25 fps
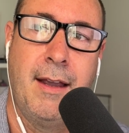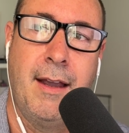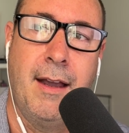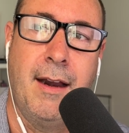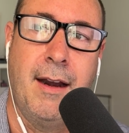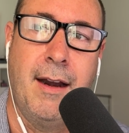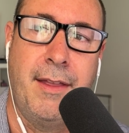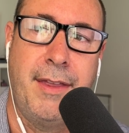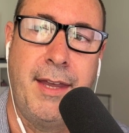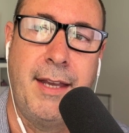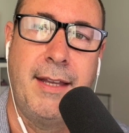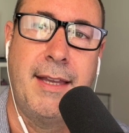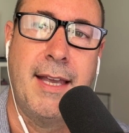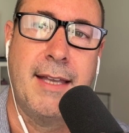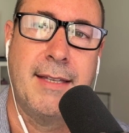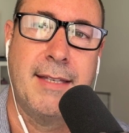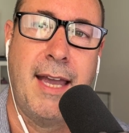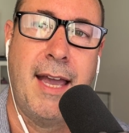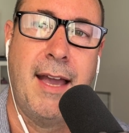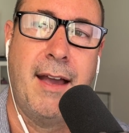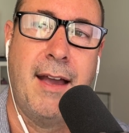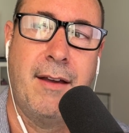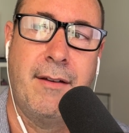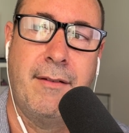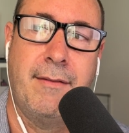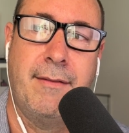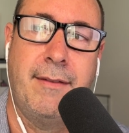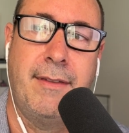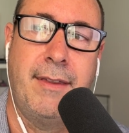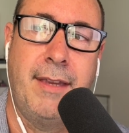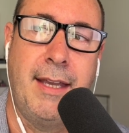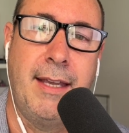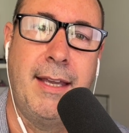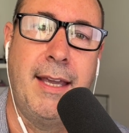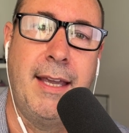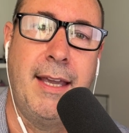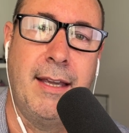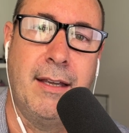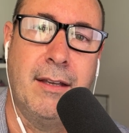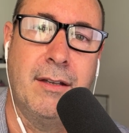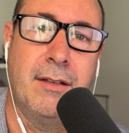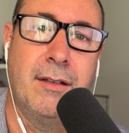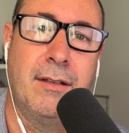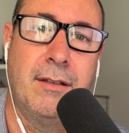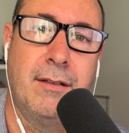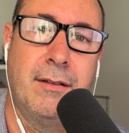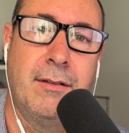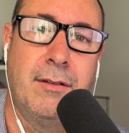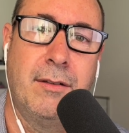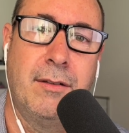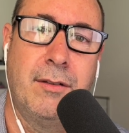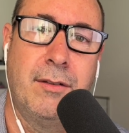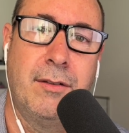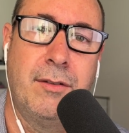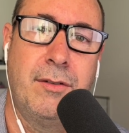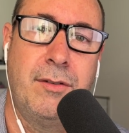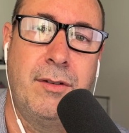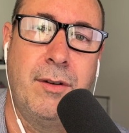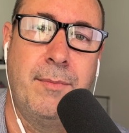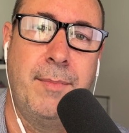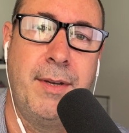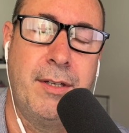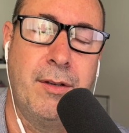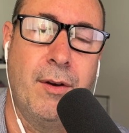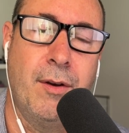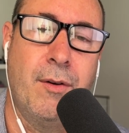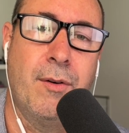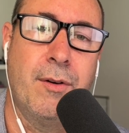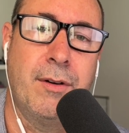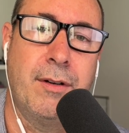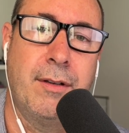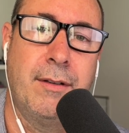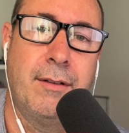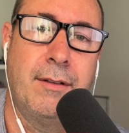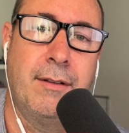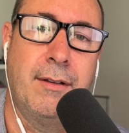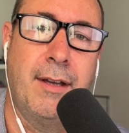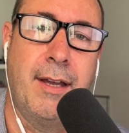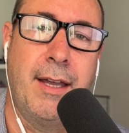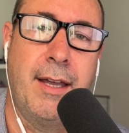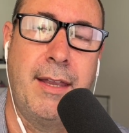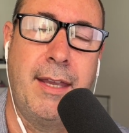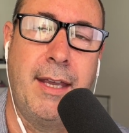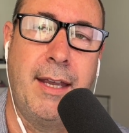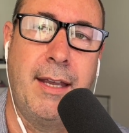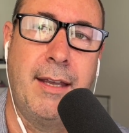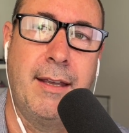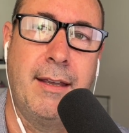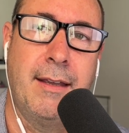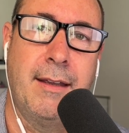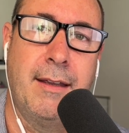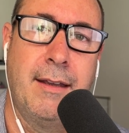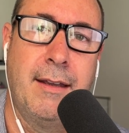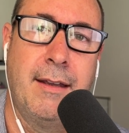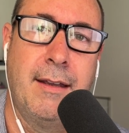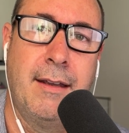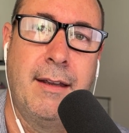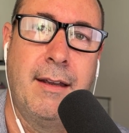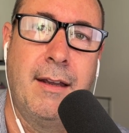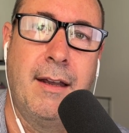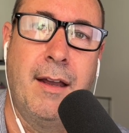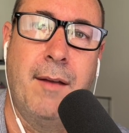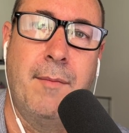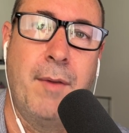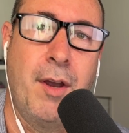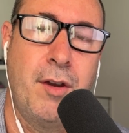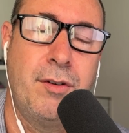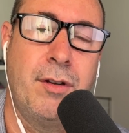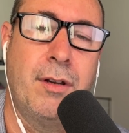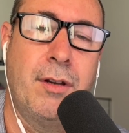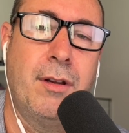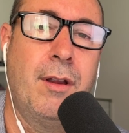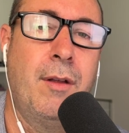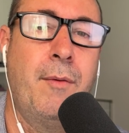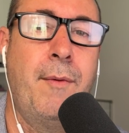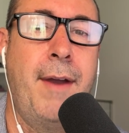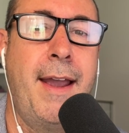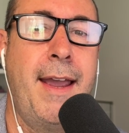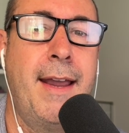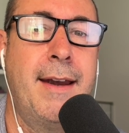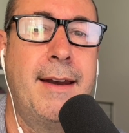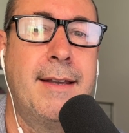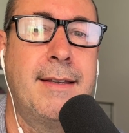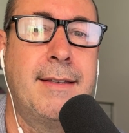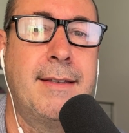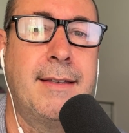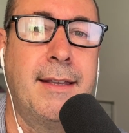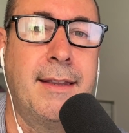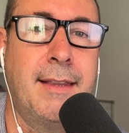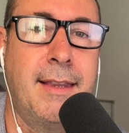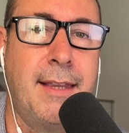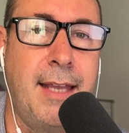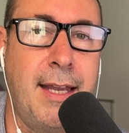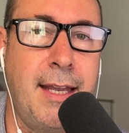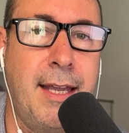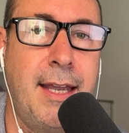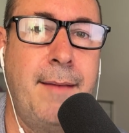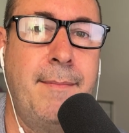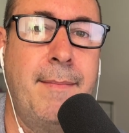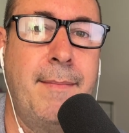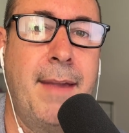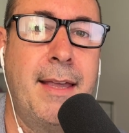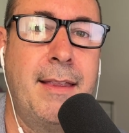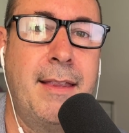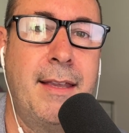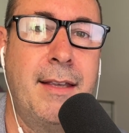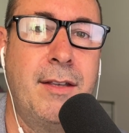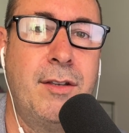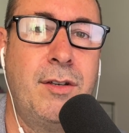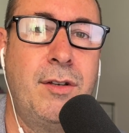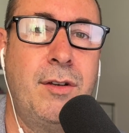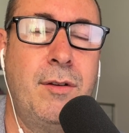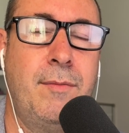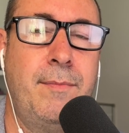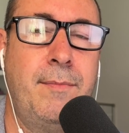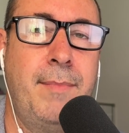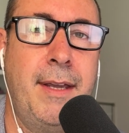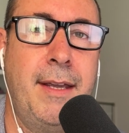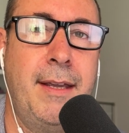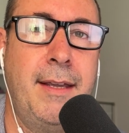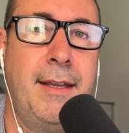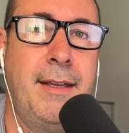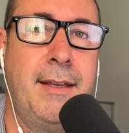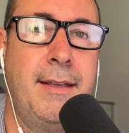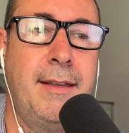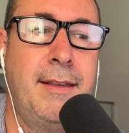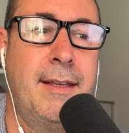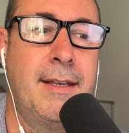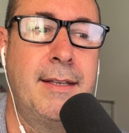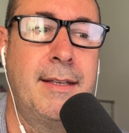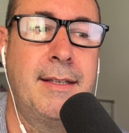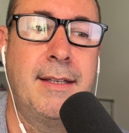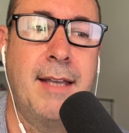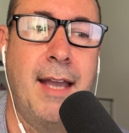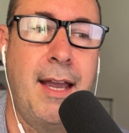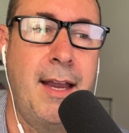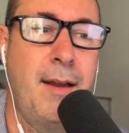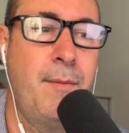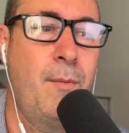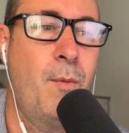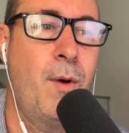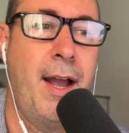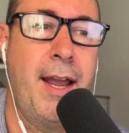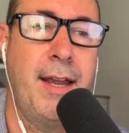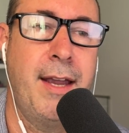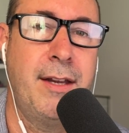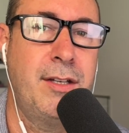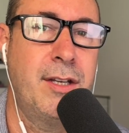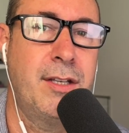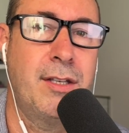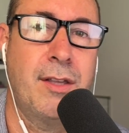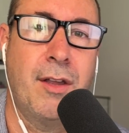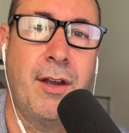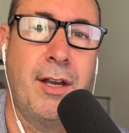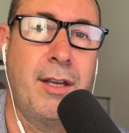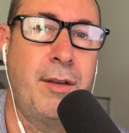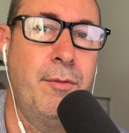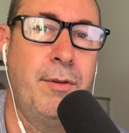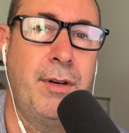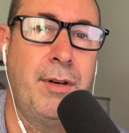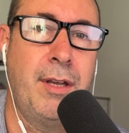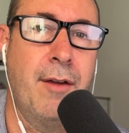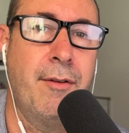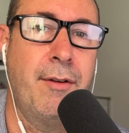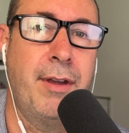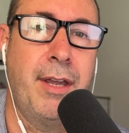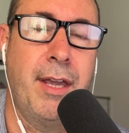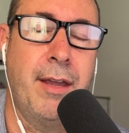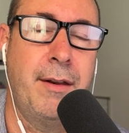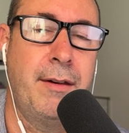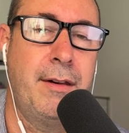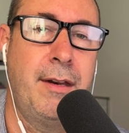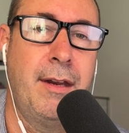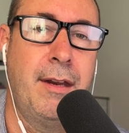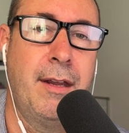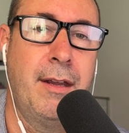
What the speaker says: And I think that's how thinking should be taught. I think emotional awareness and thinking methods should be the same way, just like you would go and get